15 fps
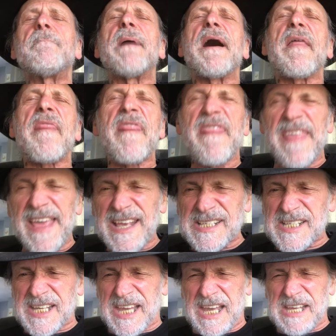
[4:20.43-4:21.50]
But
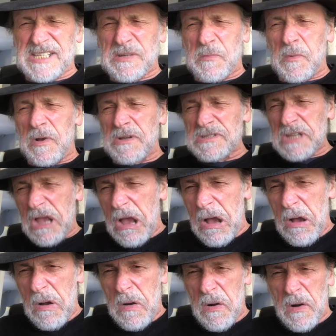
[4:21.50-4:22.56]
this kiss was
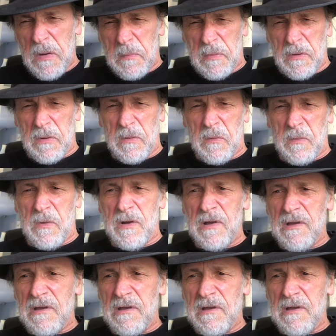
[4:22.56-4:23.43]
horrible.